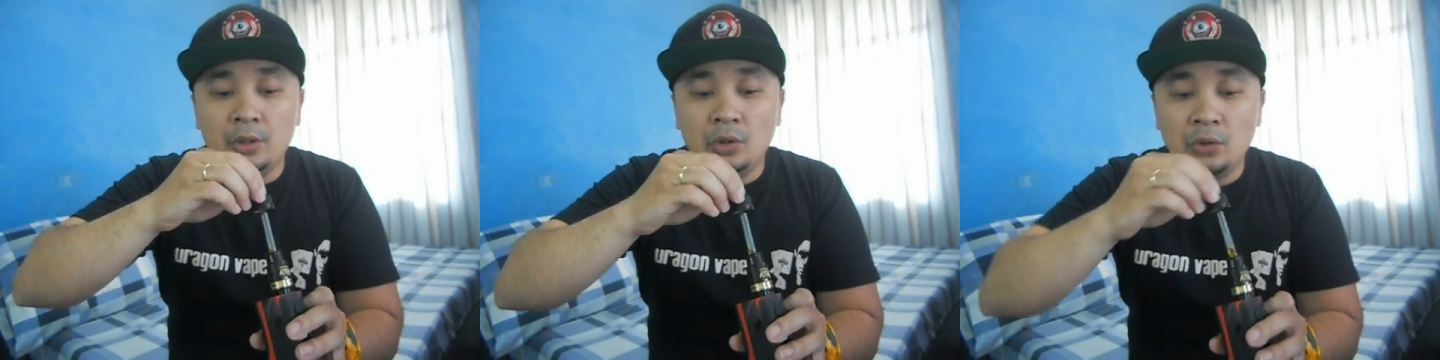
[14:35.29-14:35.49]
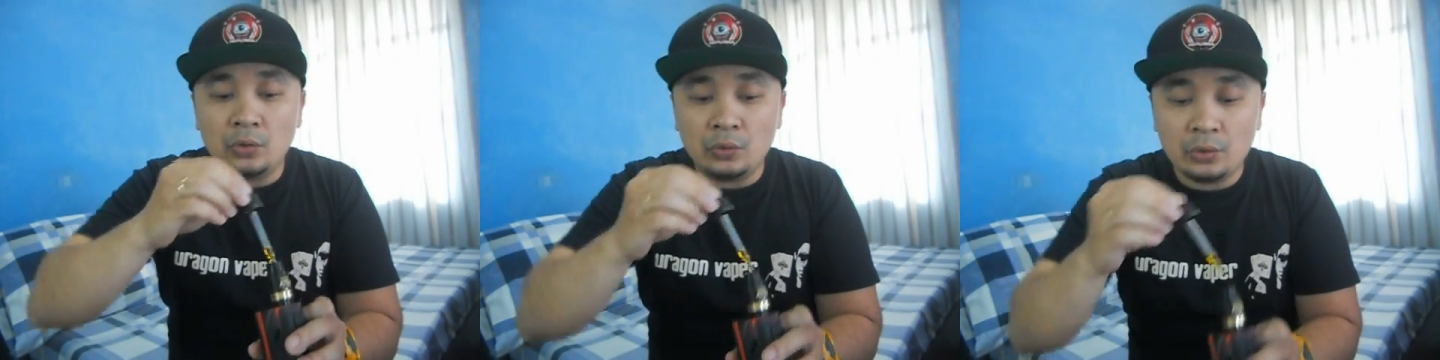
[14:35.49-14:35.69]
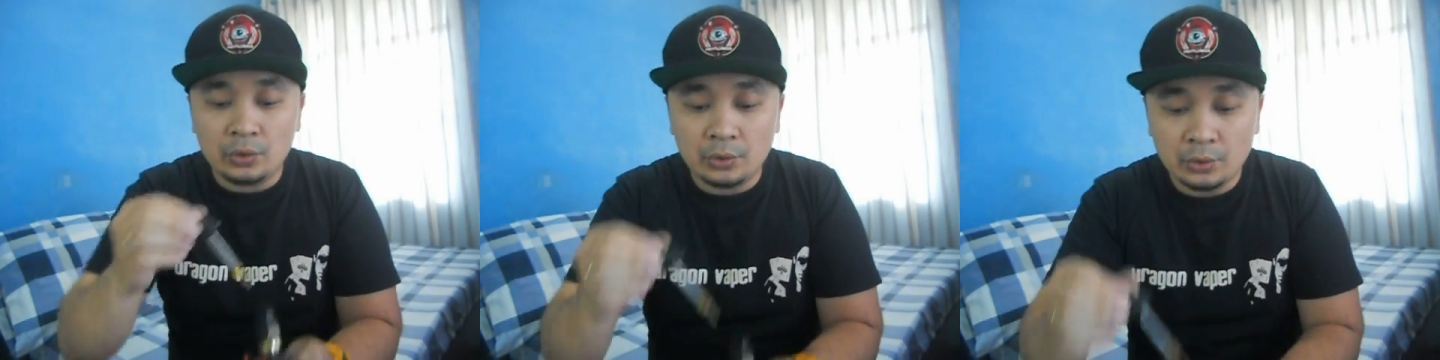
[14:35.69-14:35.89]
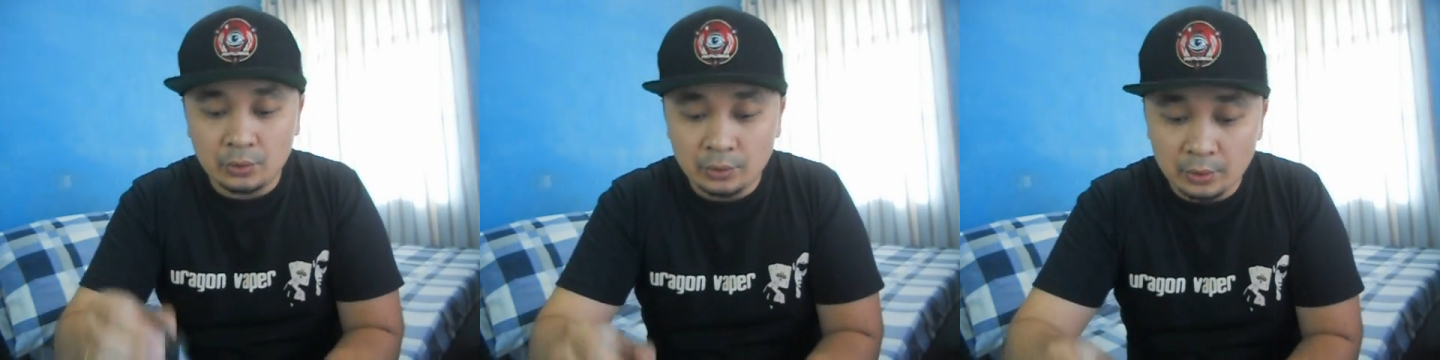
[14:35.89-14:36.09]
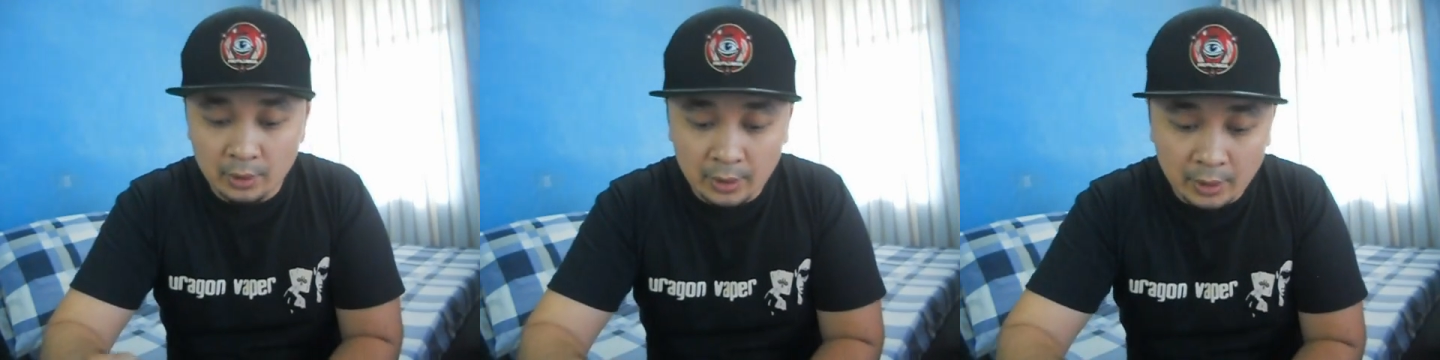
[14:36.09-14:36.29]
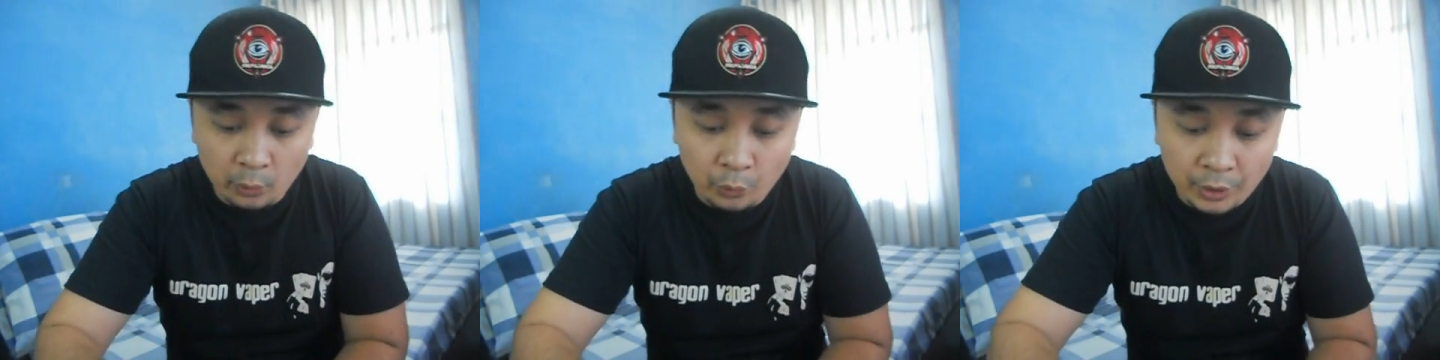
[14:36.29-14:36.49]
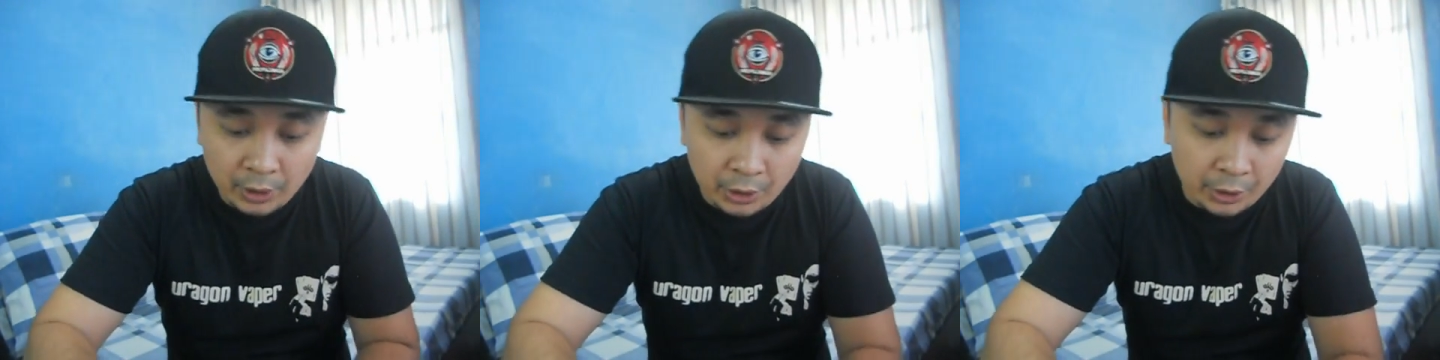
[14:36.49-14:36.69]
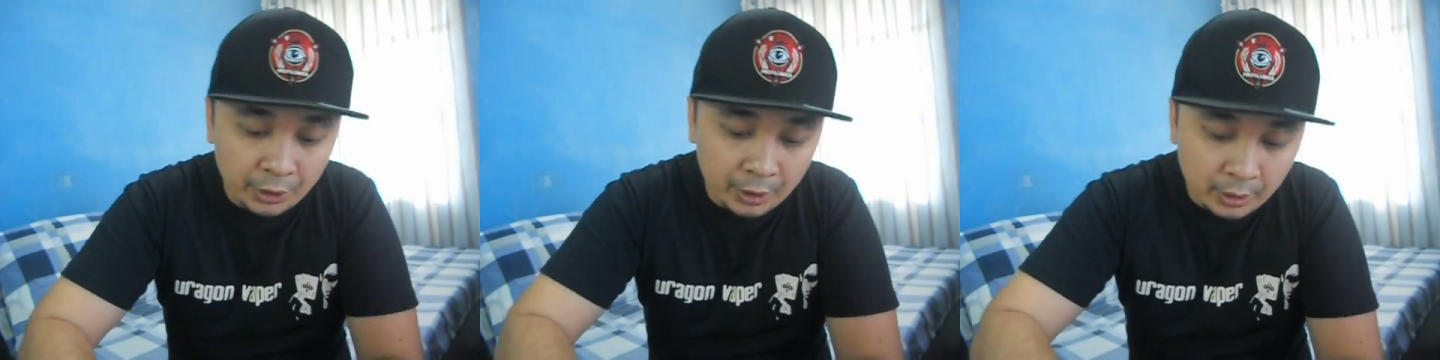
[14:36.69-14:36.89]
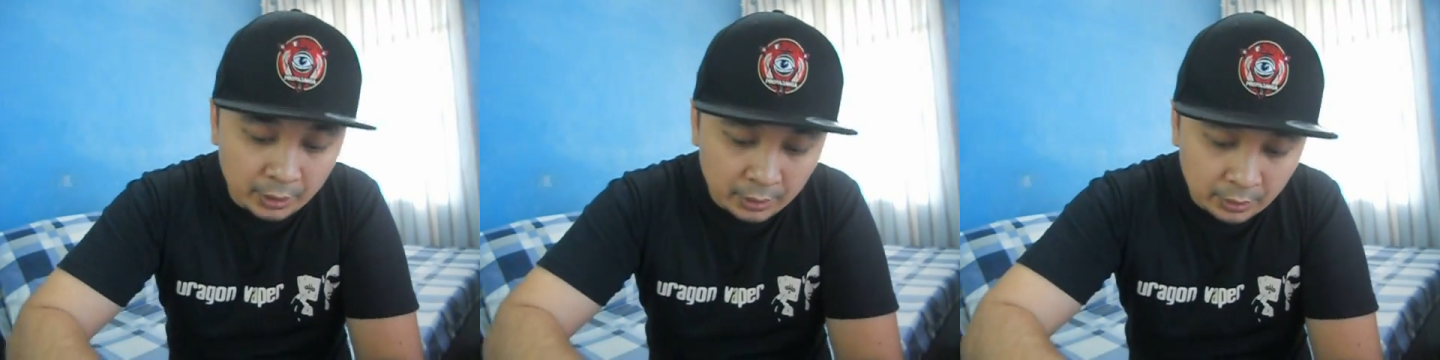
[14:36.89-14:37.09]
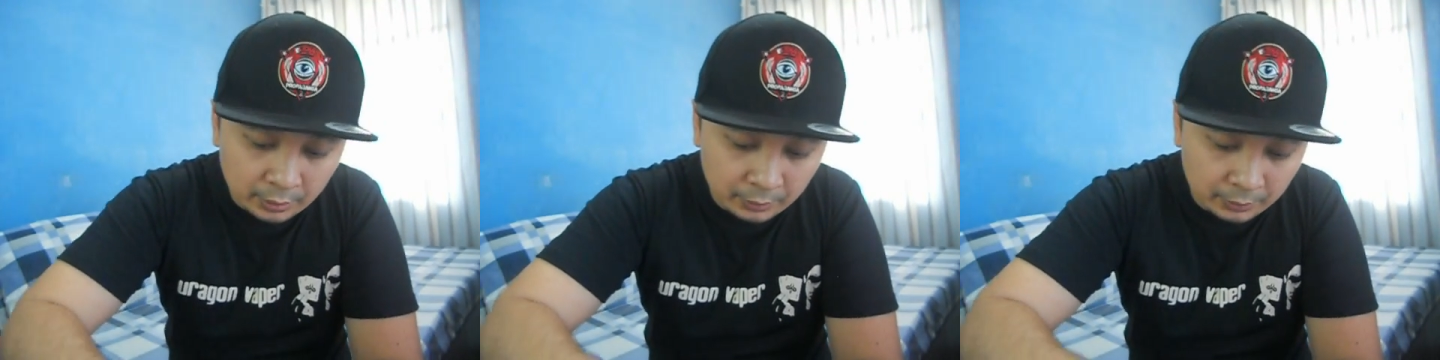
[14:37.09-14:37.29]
juice and wick your